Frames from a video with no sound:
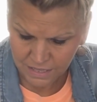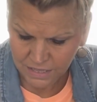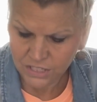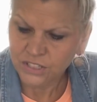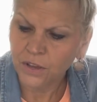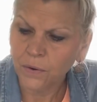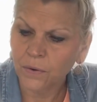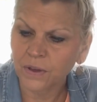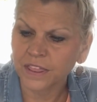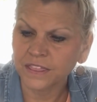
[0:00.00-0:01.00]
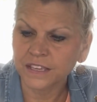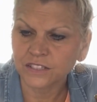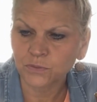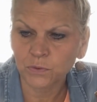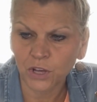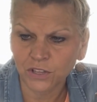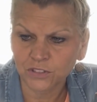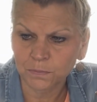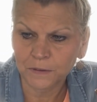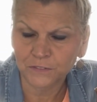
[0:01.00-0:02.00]
So this will
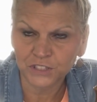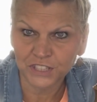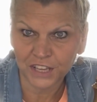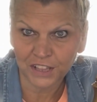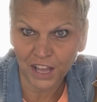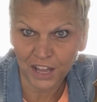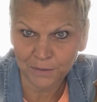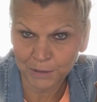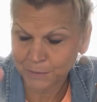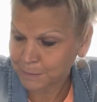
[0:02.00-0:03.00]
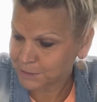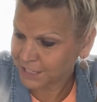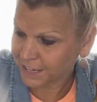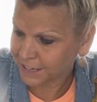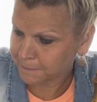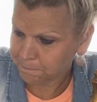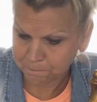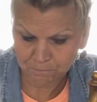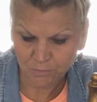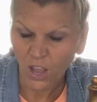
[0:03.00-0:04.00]
also be for sale on my
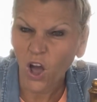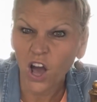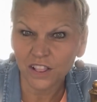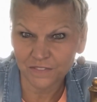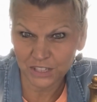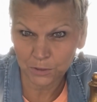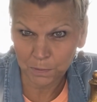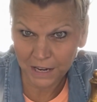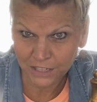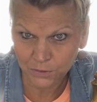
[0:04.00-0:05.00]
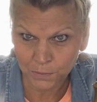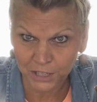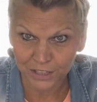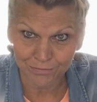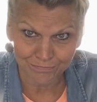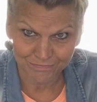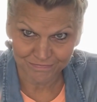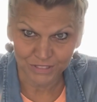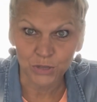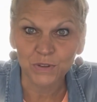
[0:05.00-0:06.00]
website. All of these products will.
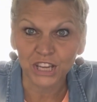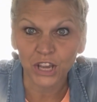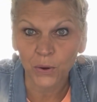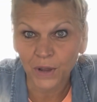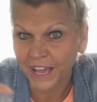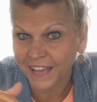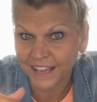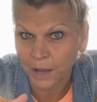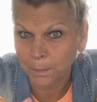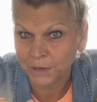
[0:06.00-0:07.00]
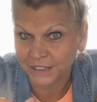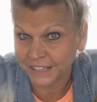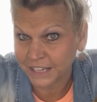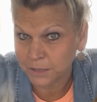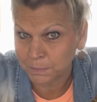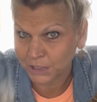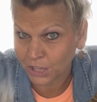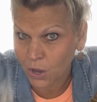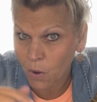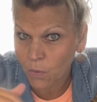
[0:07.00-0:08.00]
You can go ahead, I'll put a link
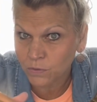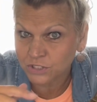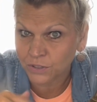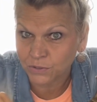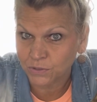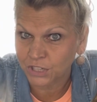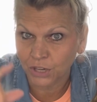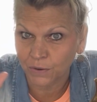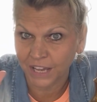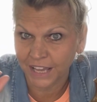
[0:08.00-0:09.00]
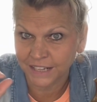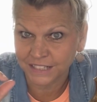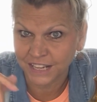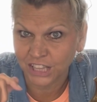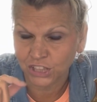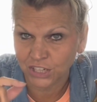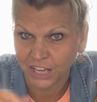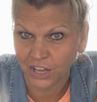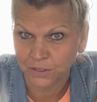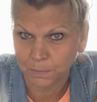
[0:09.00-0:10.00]
below so you can go ahead and take a look
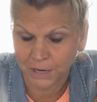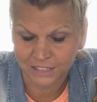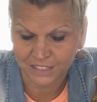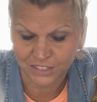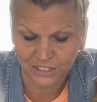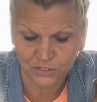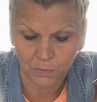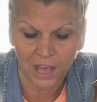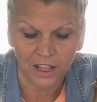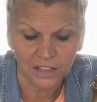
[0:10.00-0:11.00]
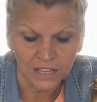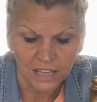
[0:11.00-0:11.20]
at all the prices as well.